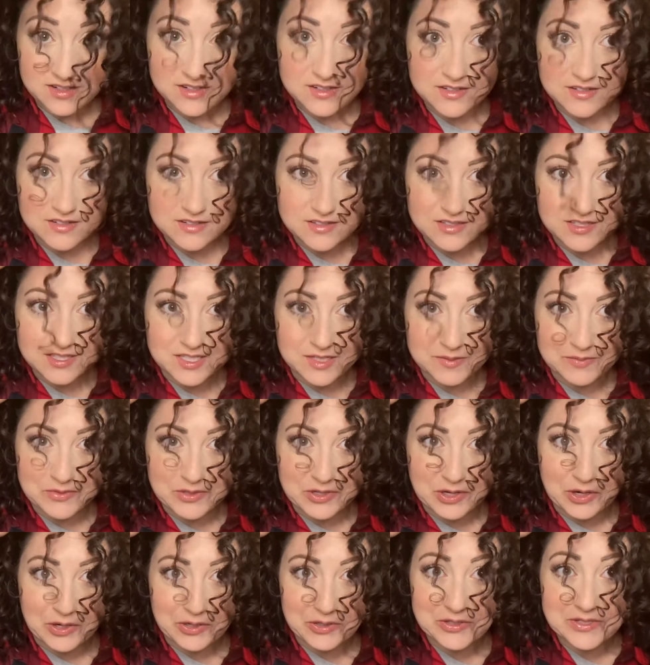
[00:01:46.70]
some
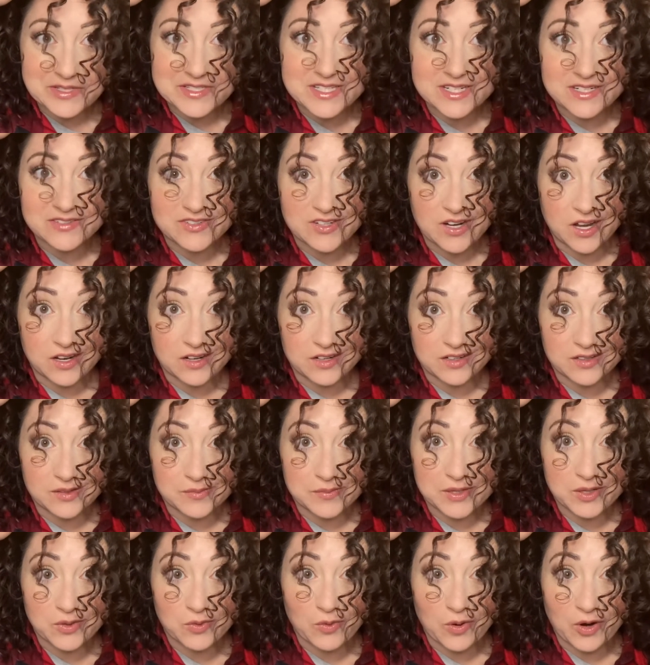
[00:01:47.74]
curls that have gone a little
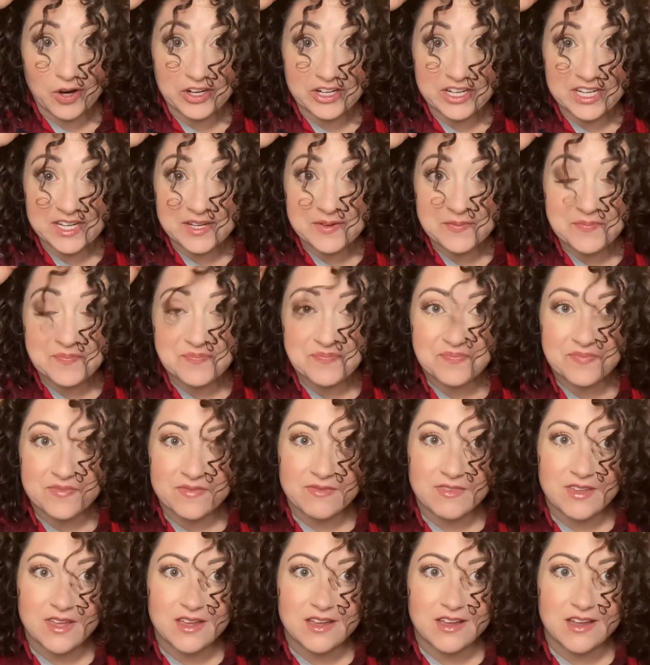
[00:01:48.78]
bit wonky.
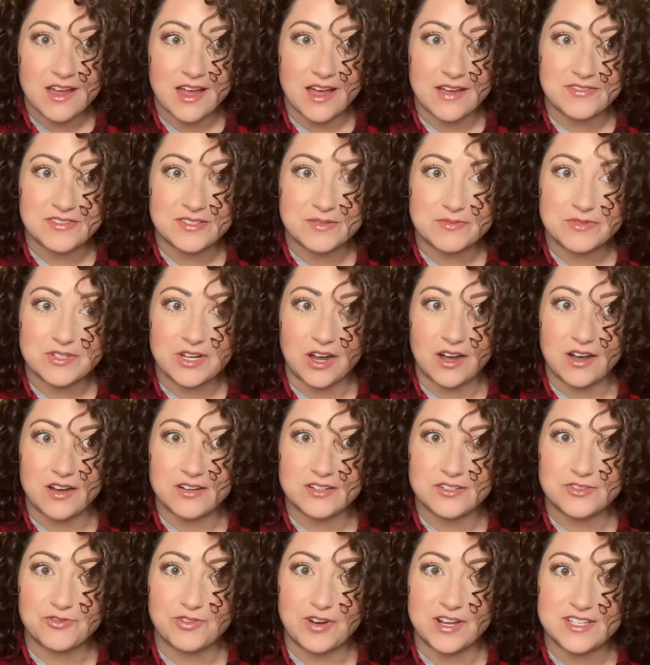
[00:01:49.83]
I have some
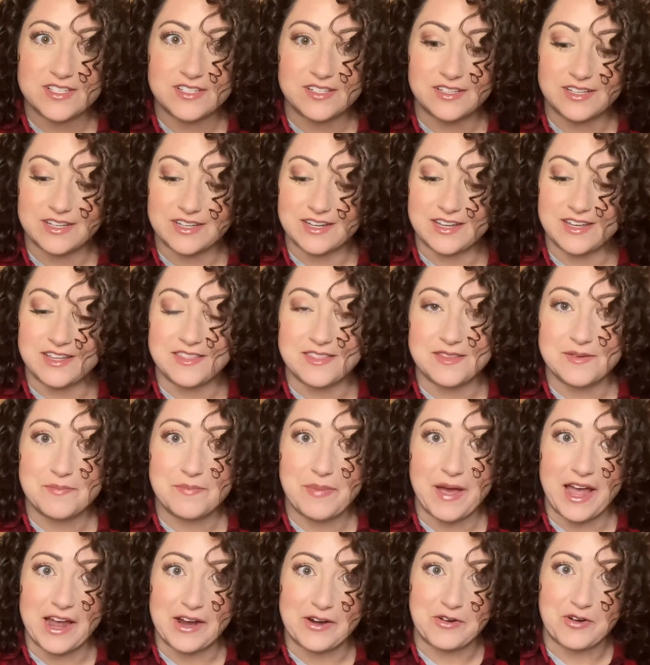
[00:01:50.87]
dogs wrestling in the
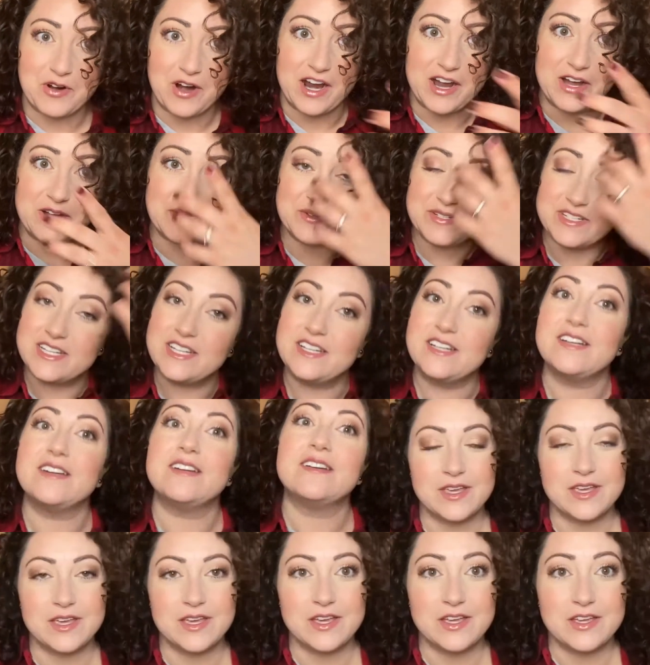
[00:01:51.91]
background.
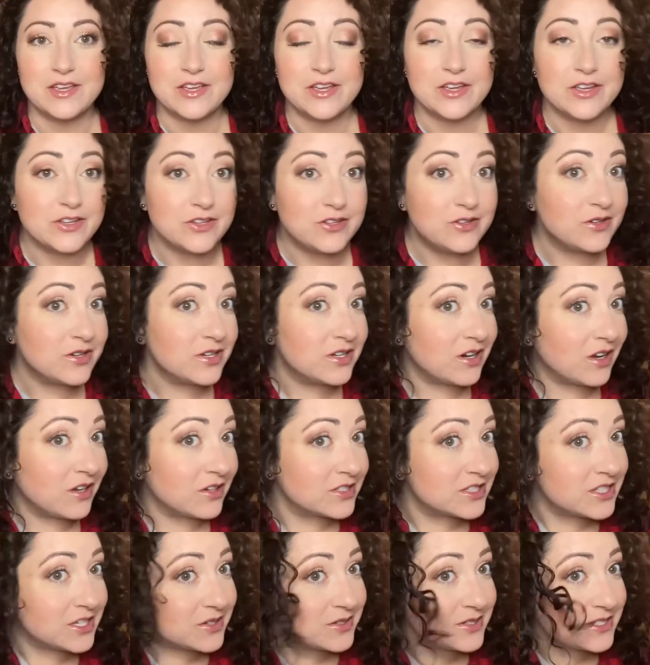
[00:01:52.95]
You can
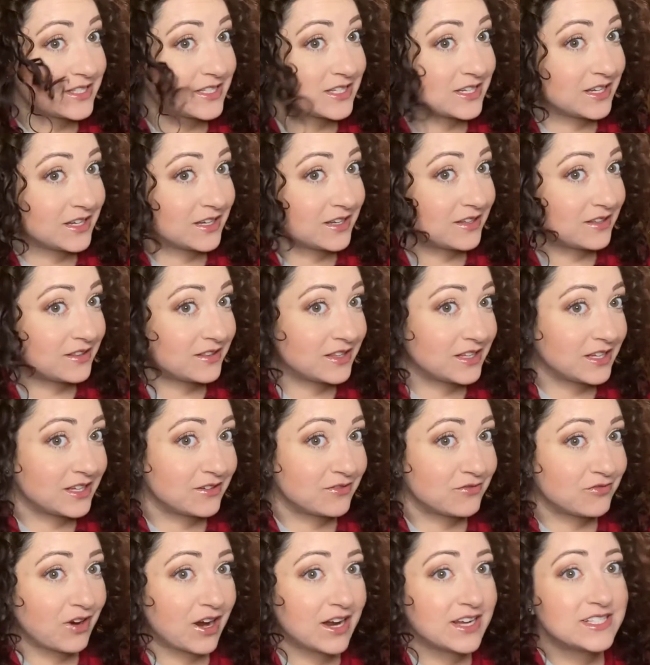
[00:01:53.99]
also see the
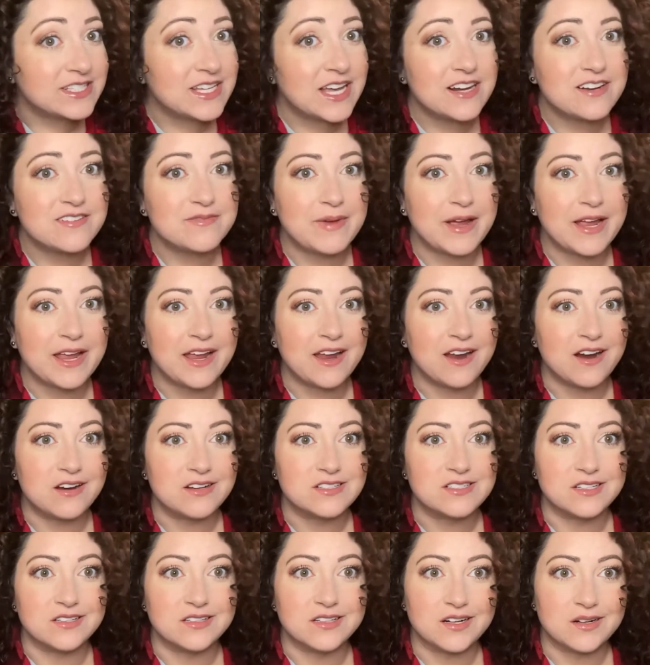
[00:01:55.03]
right side of my hair is
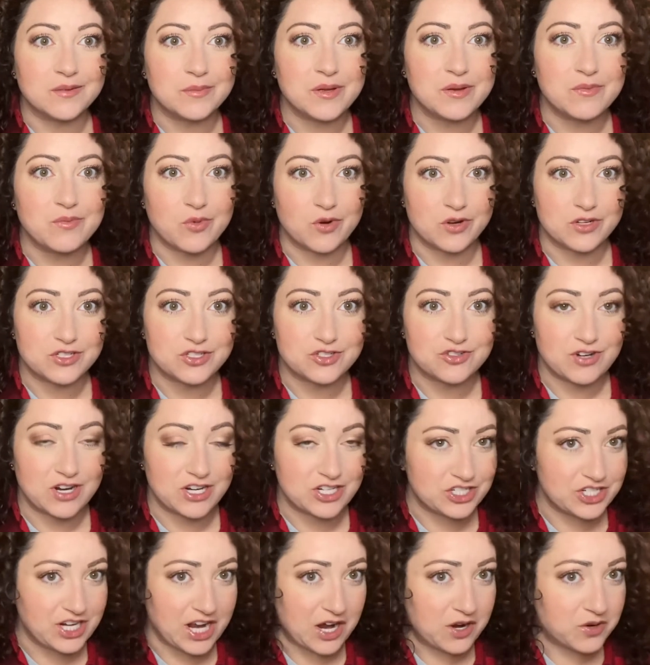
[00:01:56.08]
a little bit more
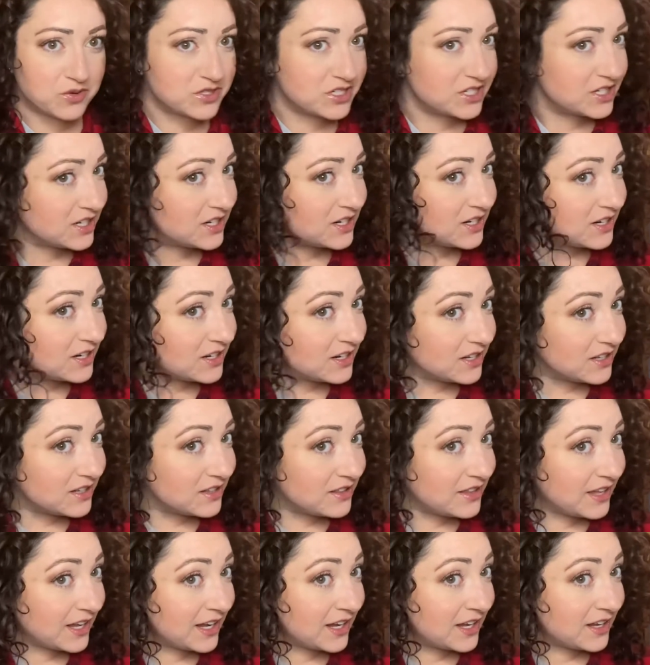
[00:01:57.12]
stretched out
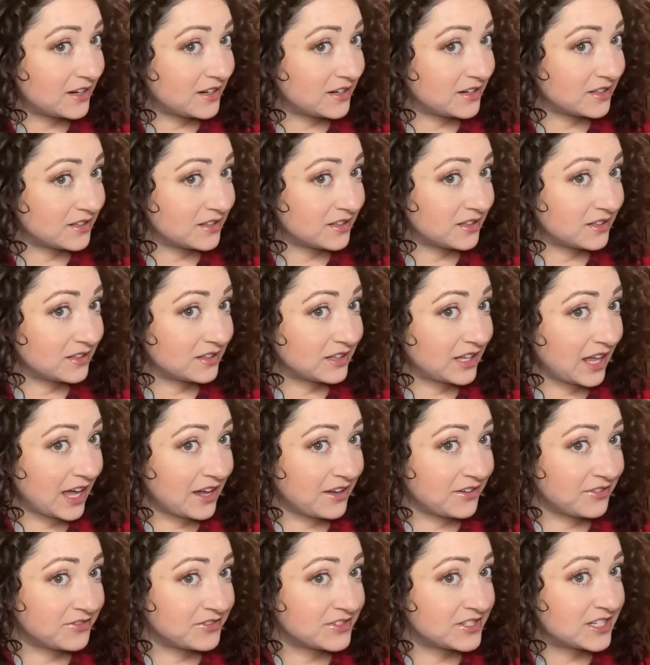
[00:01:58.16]
than the
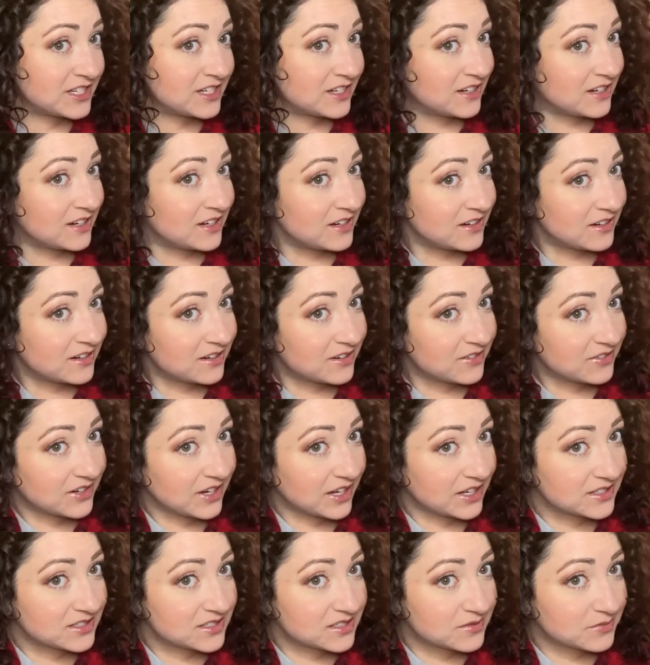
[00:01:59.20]
left. I've
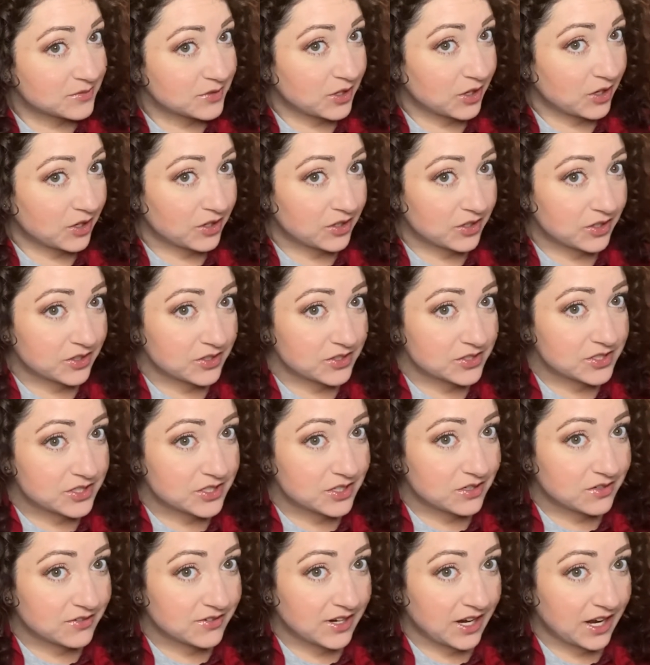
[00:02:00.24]
got some curls who
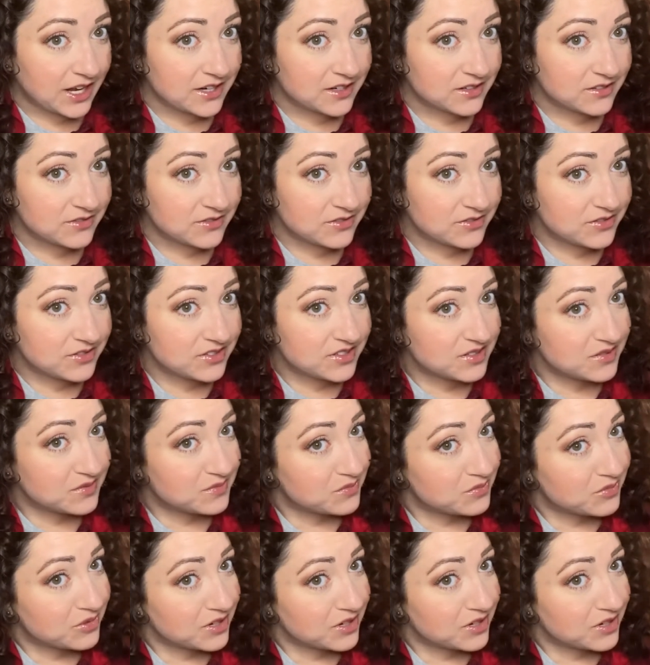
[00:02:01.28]
have kind of pretty